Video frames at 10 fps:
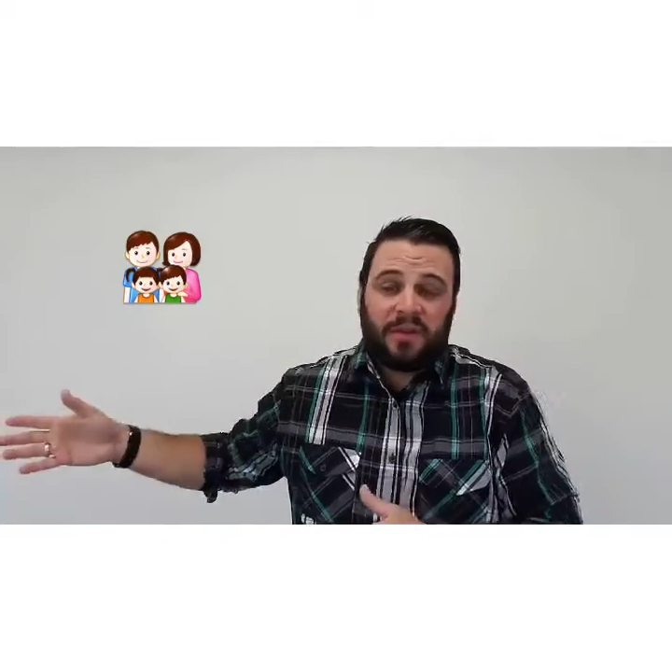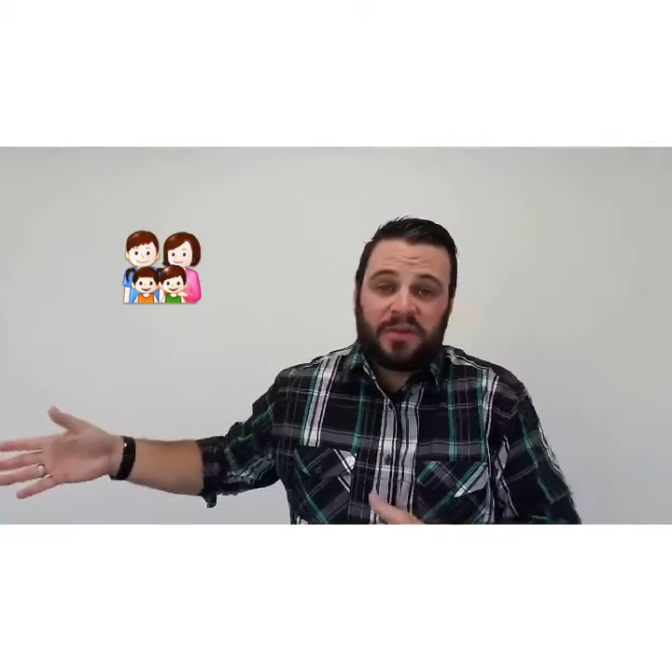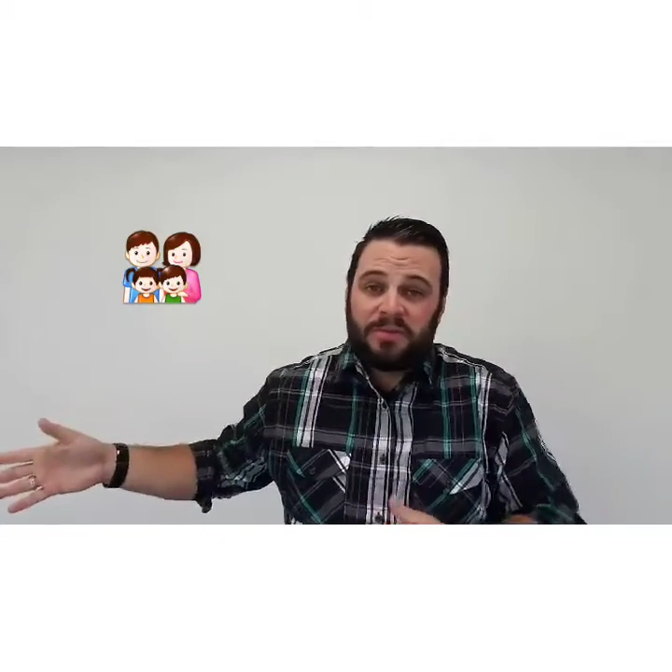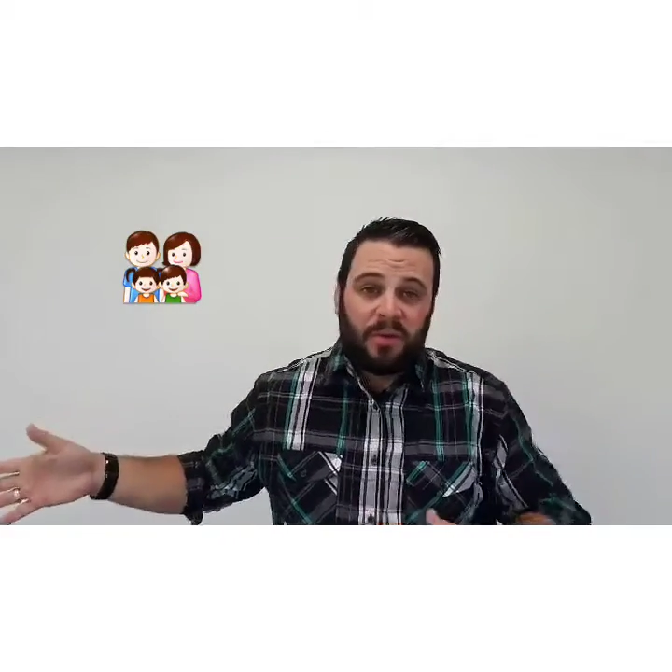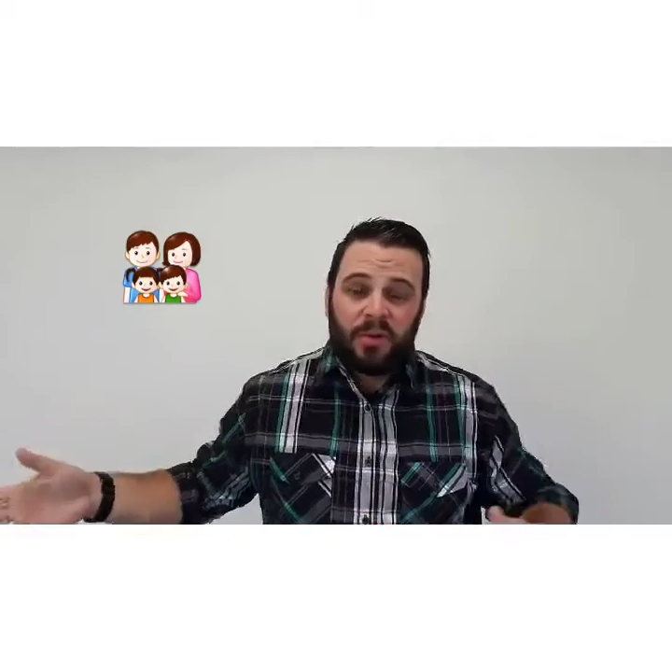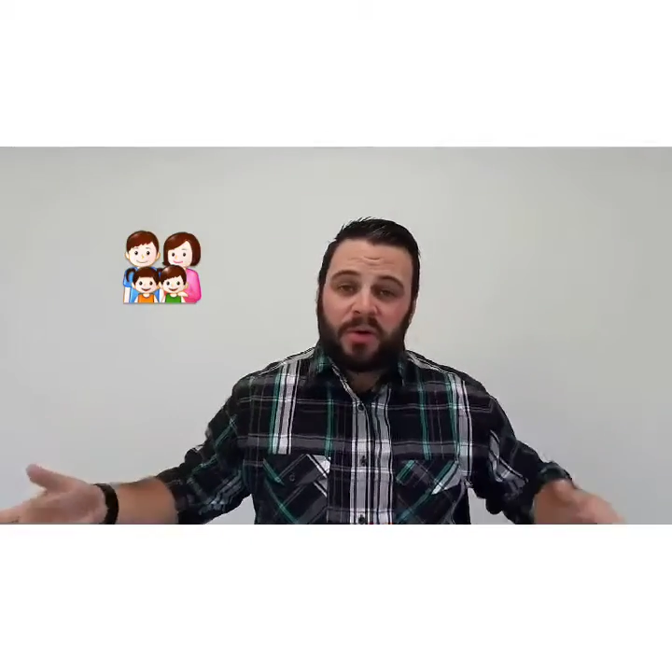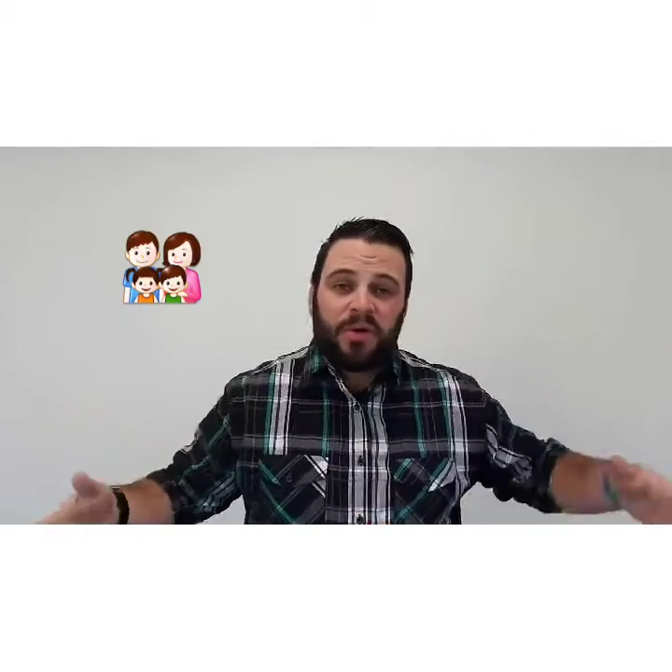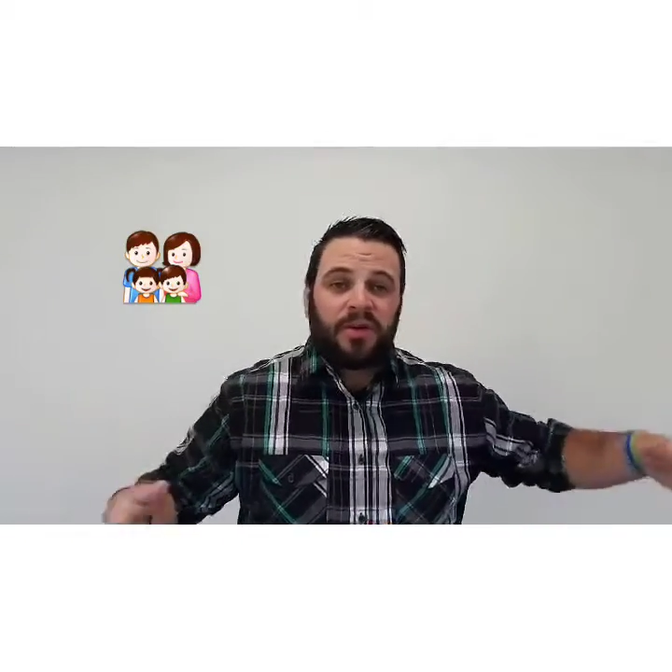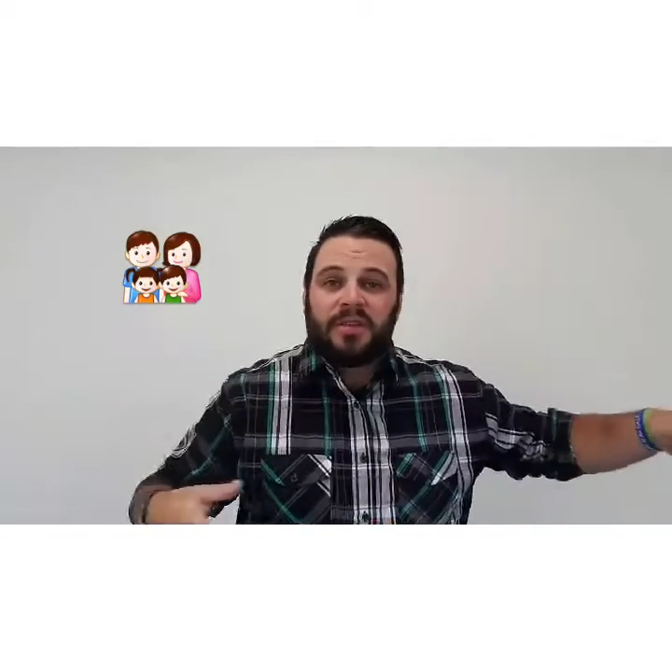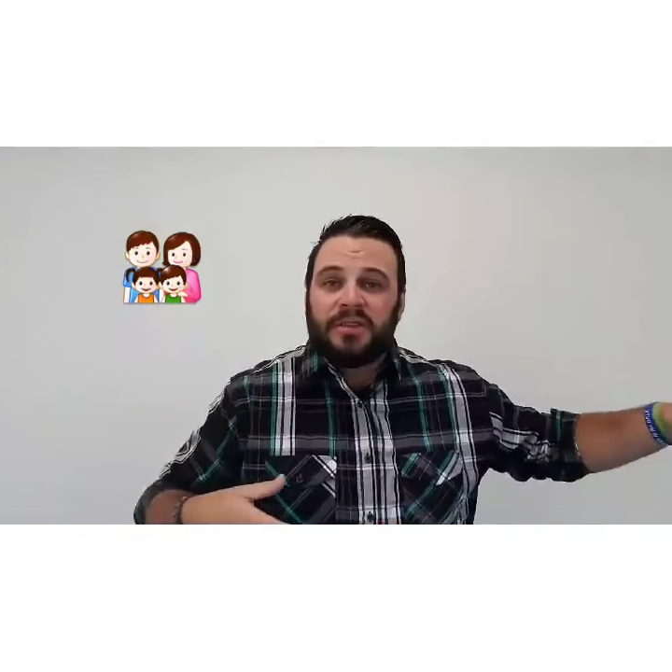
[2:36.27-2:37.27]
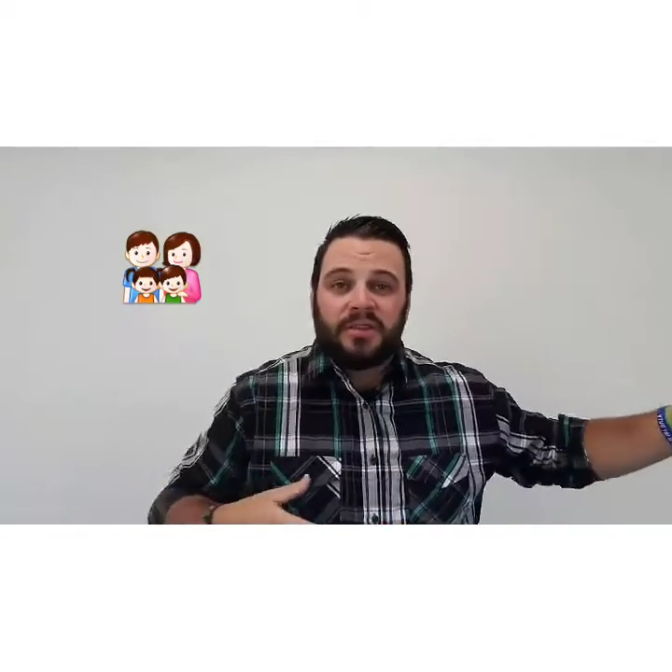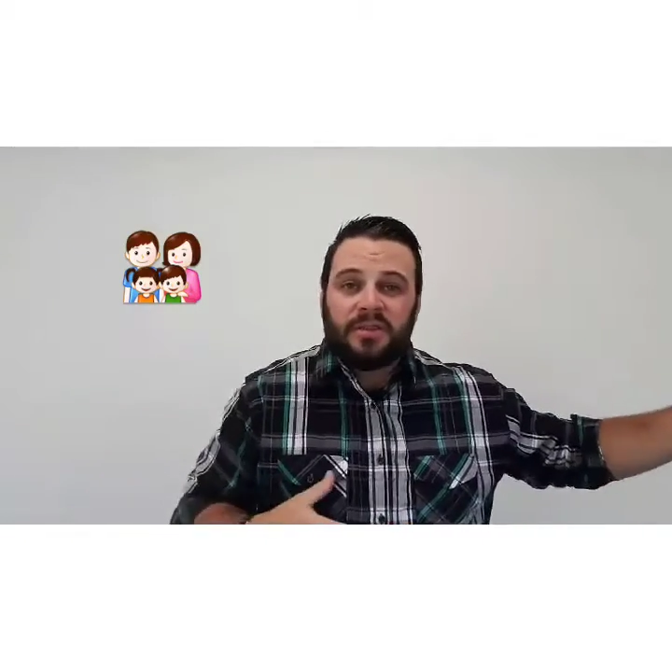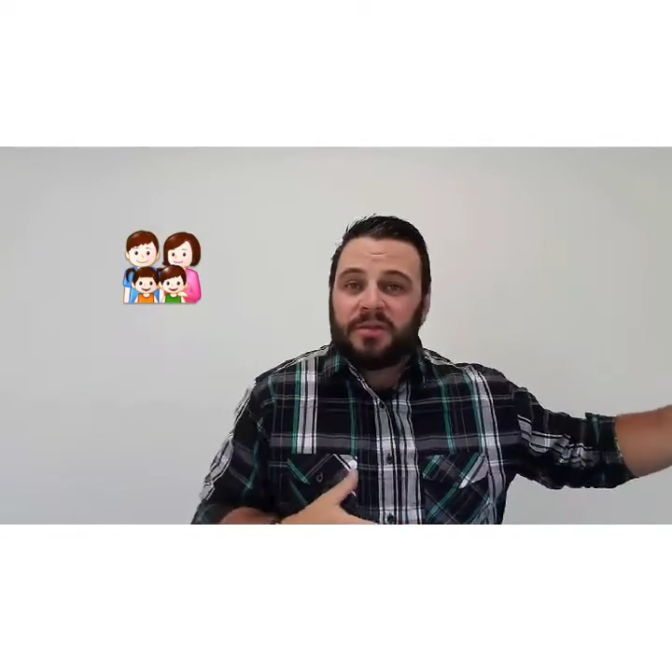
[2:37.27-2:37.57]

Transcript: firstborn,